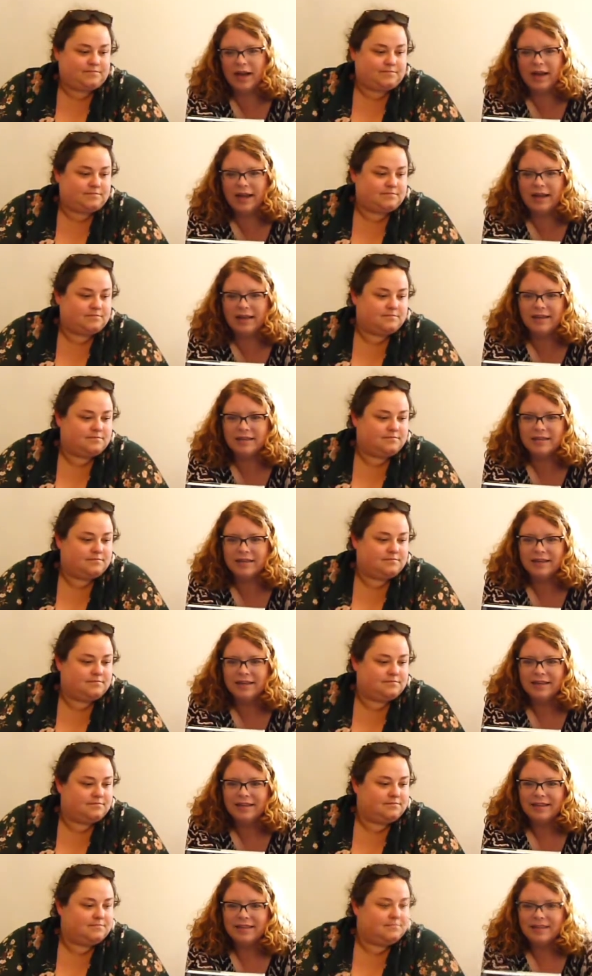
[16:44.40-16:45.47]
Speaker 1: and
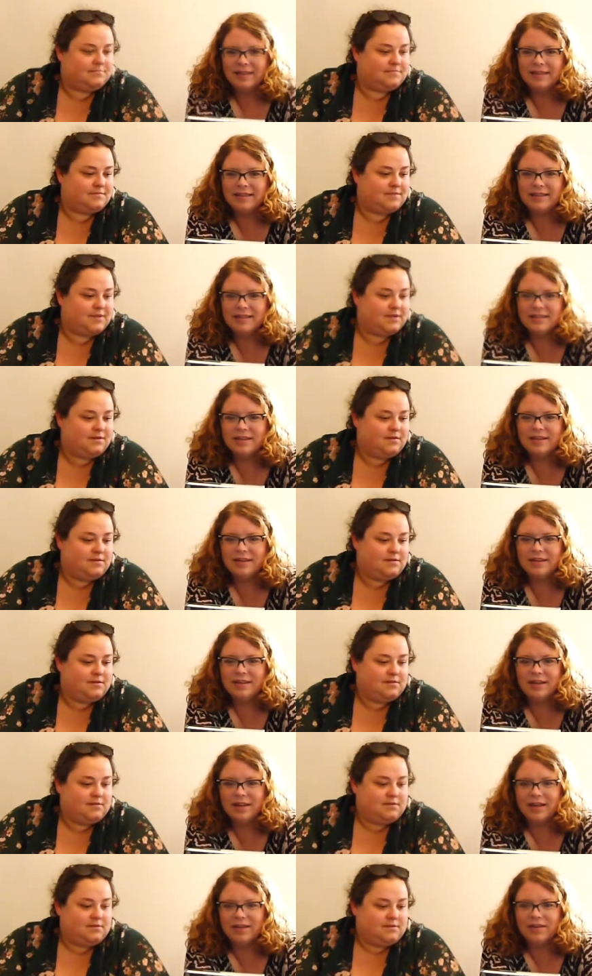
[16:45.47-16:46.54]
this is
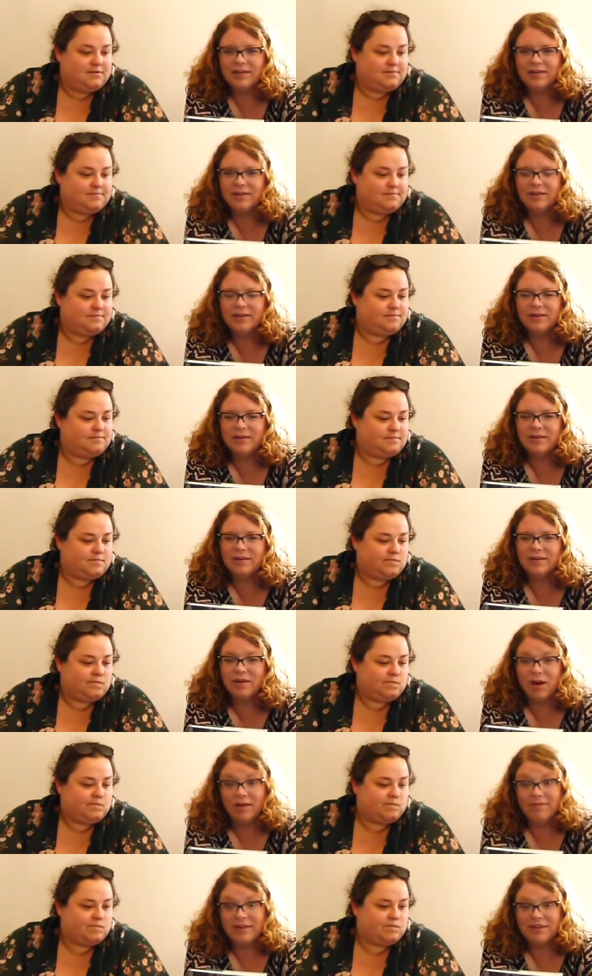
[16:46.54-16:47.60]
another
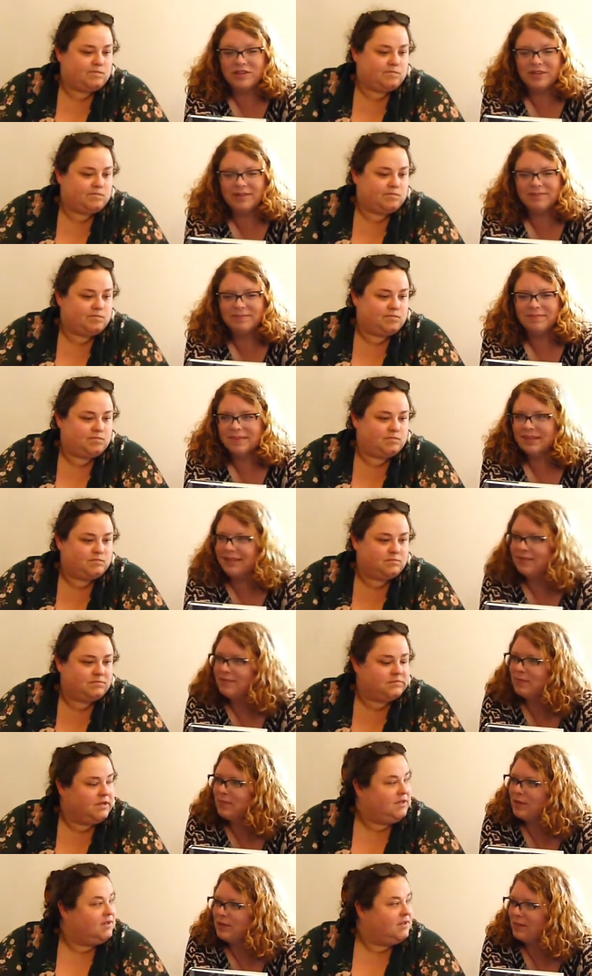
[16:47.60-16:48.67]
nonfiction. I was,
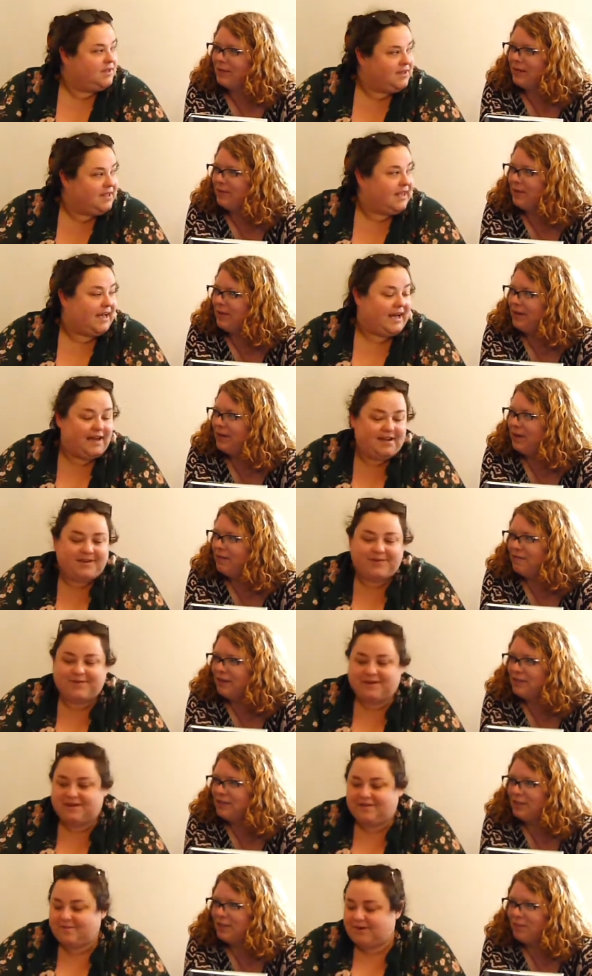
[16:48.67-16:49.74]
must have been in yeah, you were
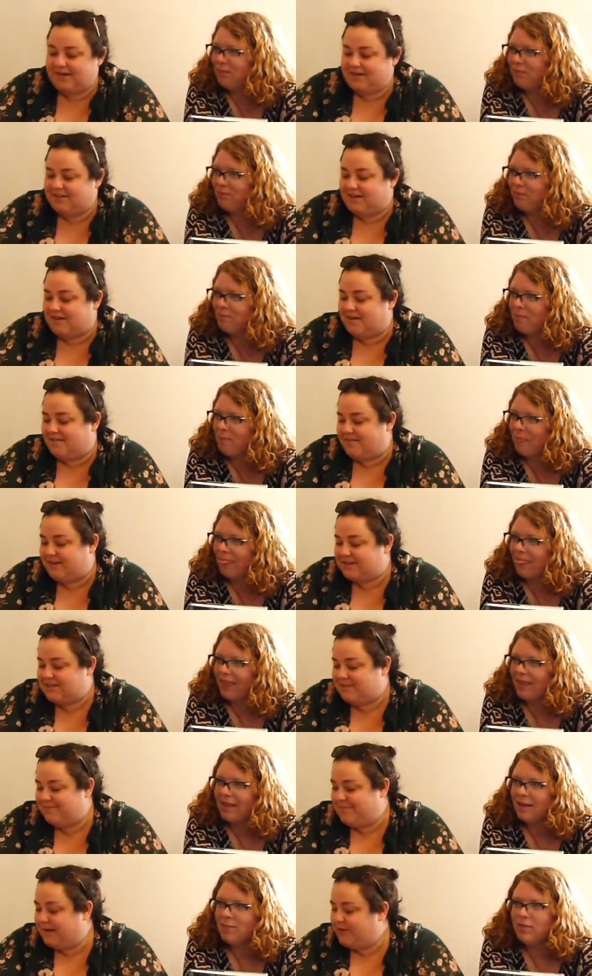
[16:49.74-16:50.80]
in a real
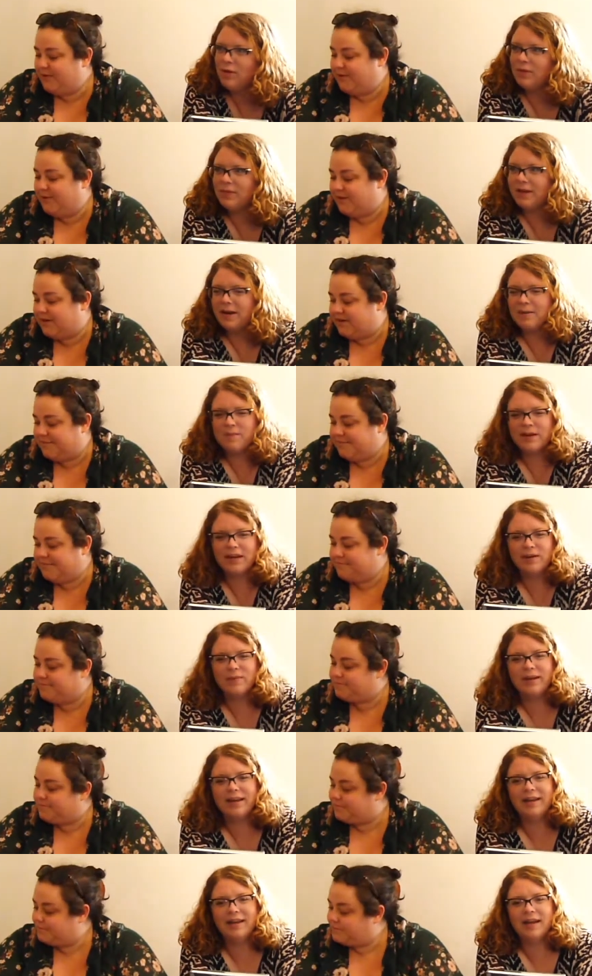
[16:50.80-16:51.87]
Speaker 2: nonfiction mode. there, but
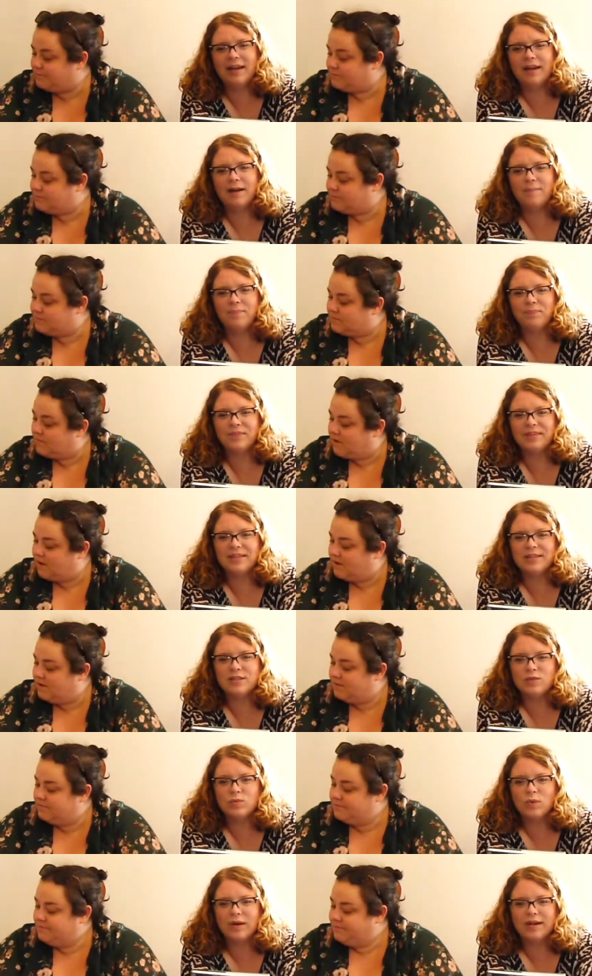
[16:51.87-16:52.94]
Speaker 1: anyway, um, this
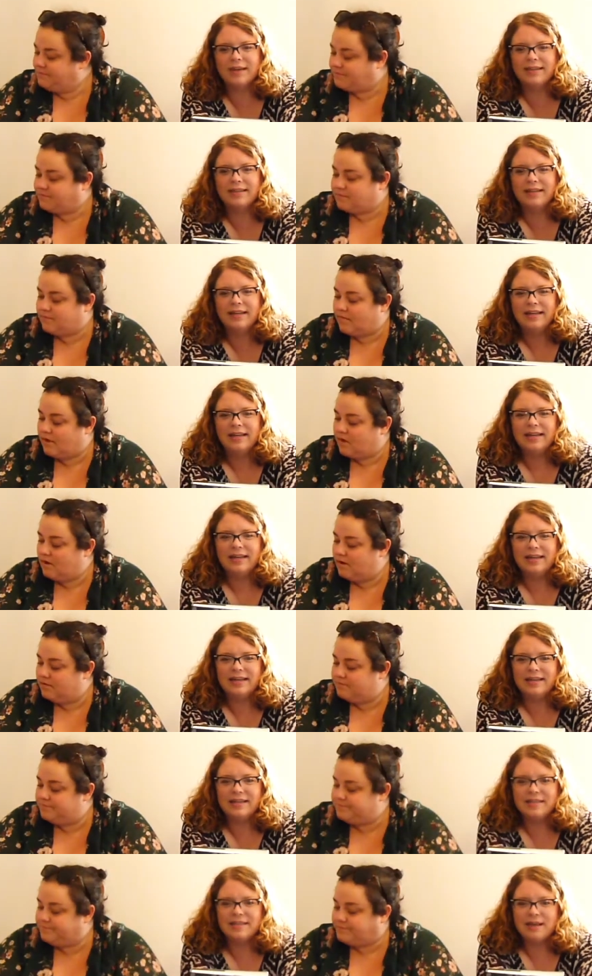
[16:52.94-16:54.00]
one
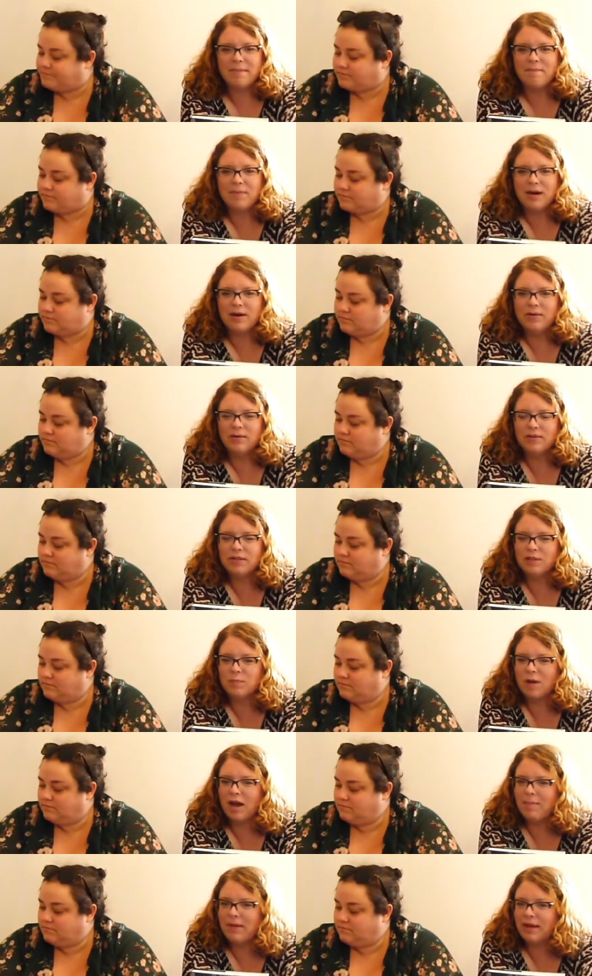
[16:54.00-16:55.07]
is about the
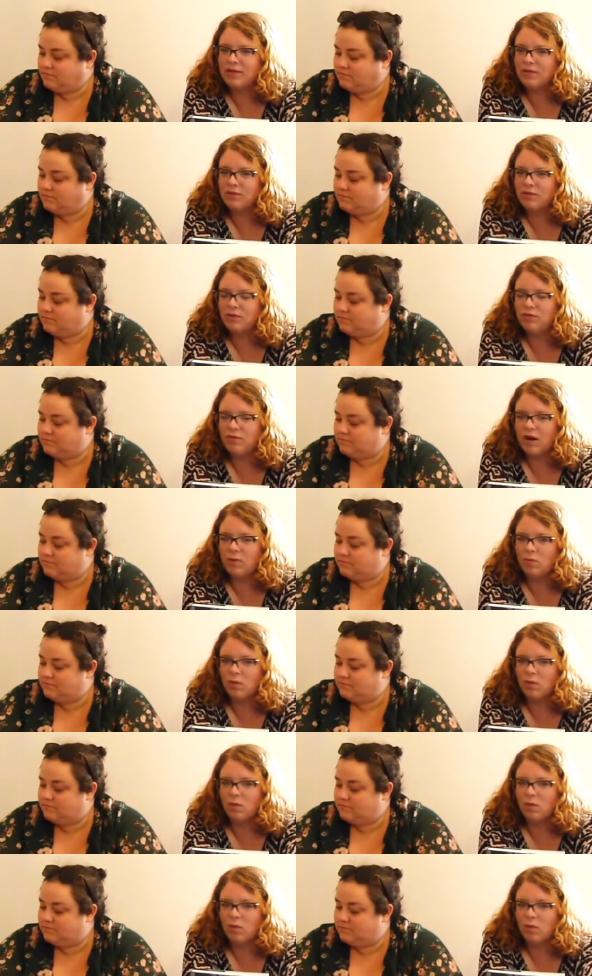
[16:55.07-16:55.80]
spy masters who fought in